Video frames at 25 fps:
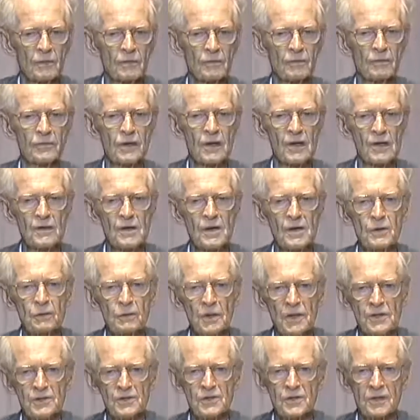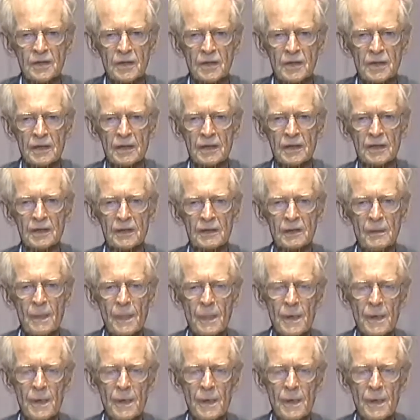very richly